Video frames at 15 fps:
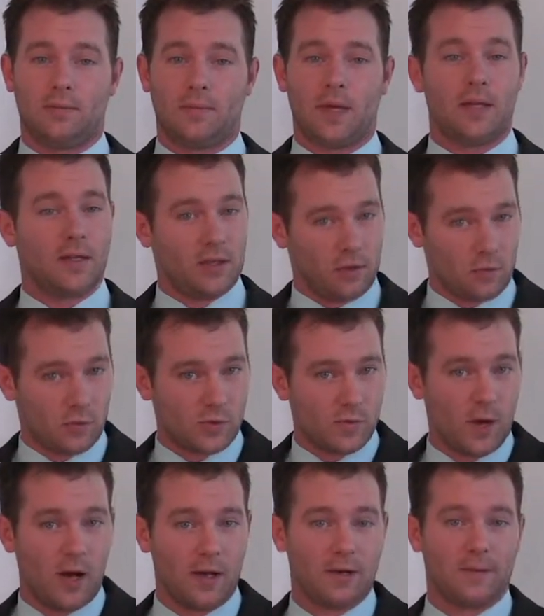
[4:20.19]
And then you
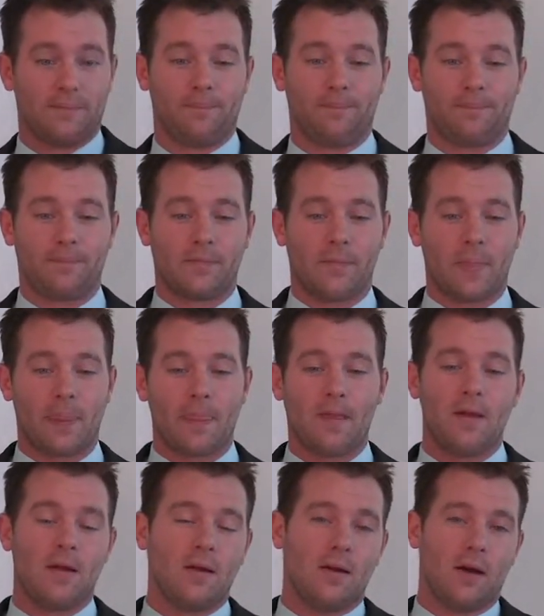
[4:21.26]
respond.
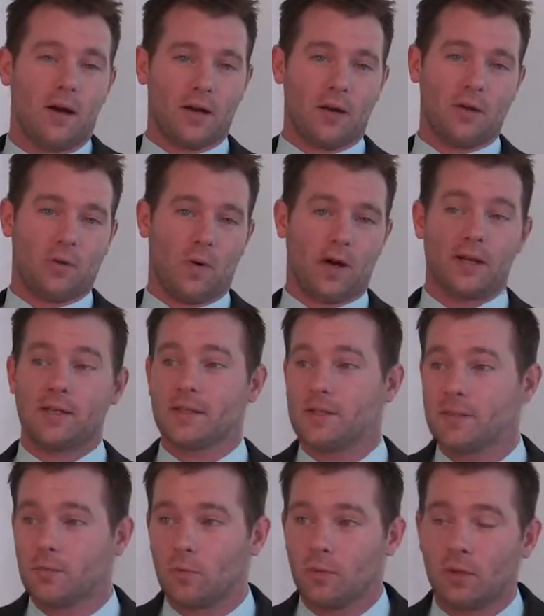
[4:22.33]
Another one
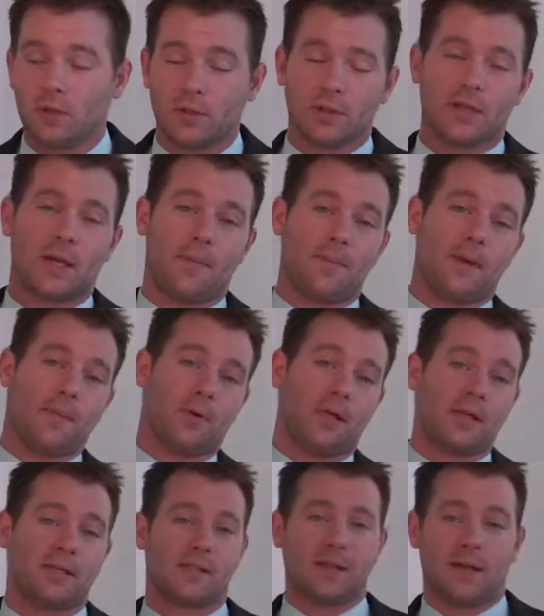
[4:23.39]
is we'll get people
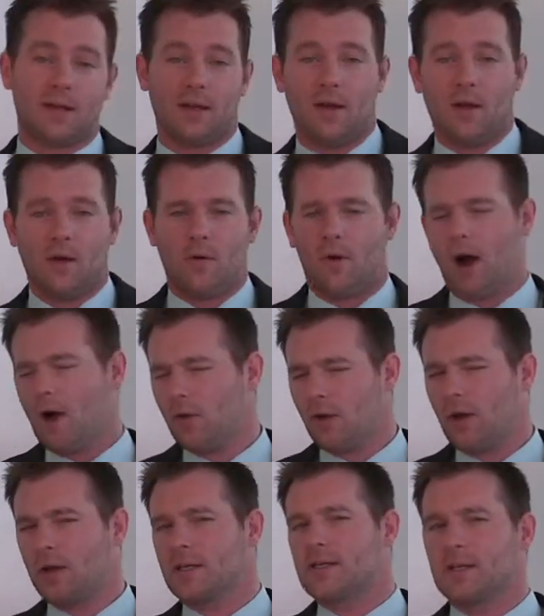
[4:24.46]
that say, well, how
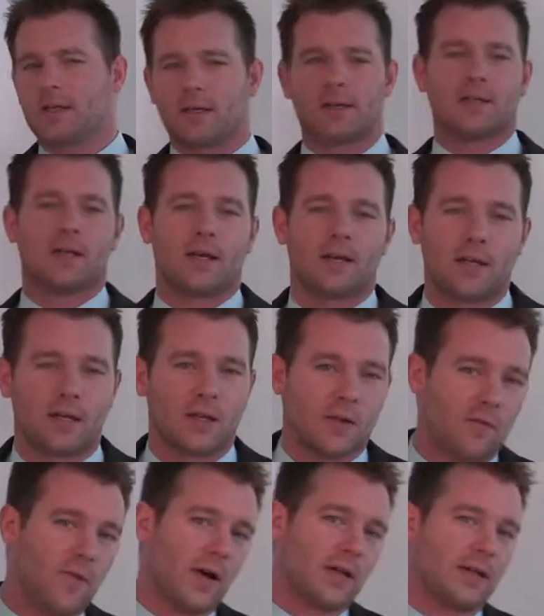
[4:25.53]
long is it going to take to get
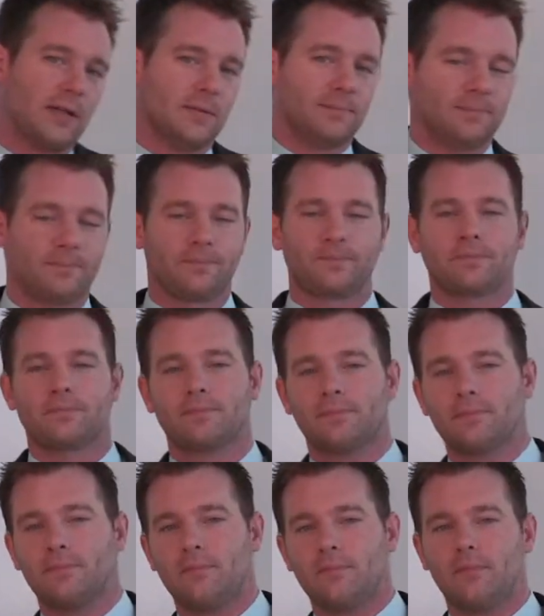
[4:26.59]
the funding?
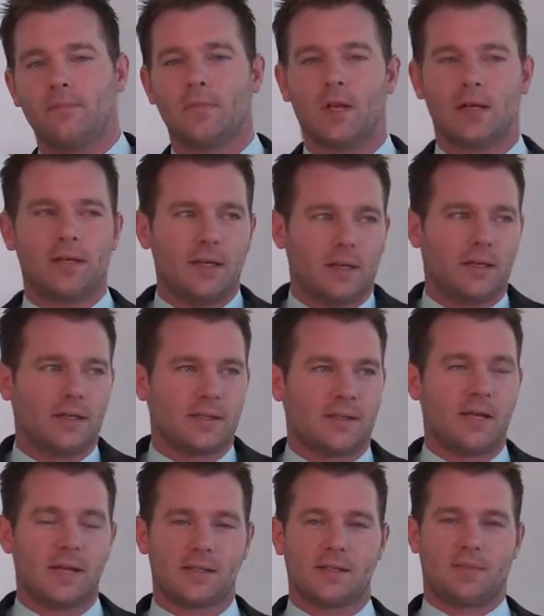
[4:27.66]
Again,
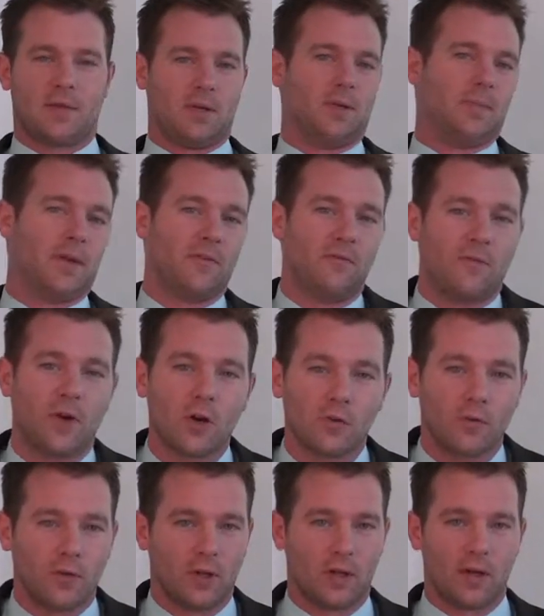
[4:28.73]
it's not something to be
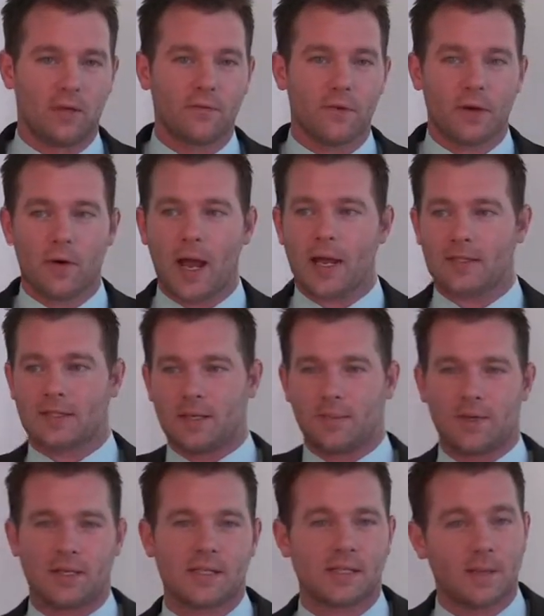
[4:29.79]
fearful of. They're
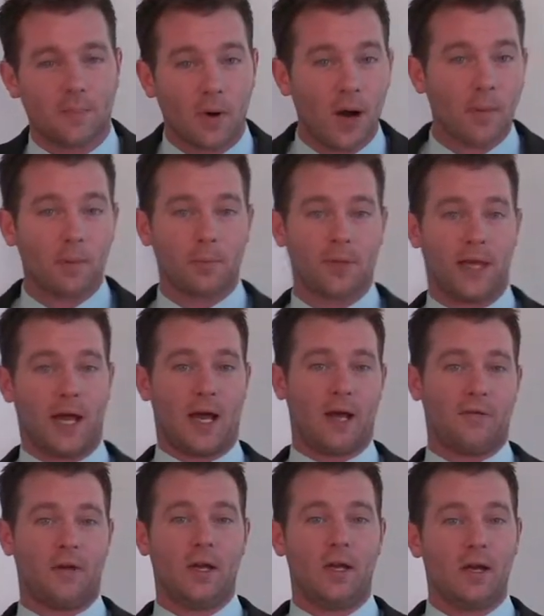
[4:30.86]
asking because they probably
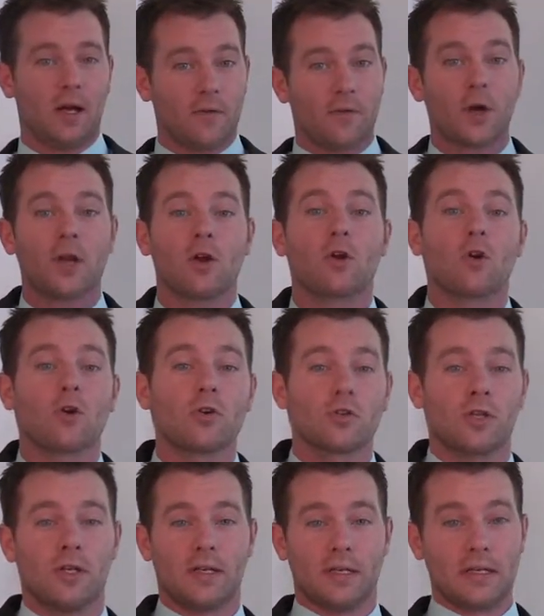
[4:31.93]
have a very
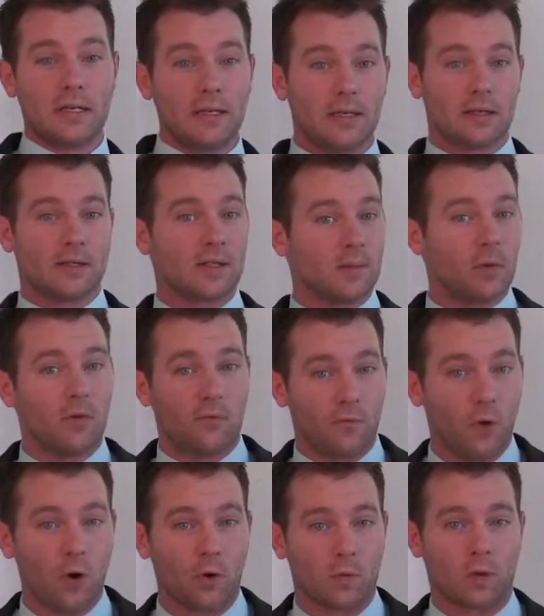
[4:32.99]
urgent need to move
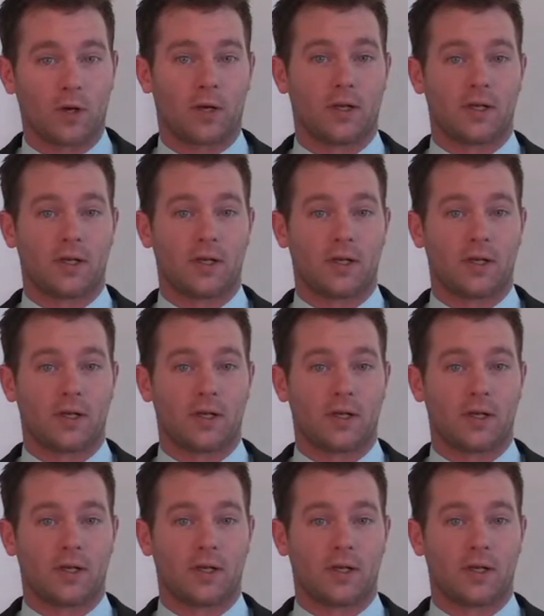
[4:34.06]
forward.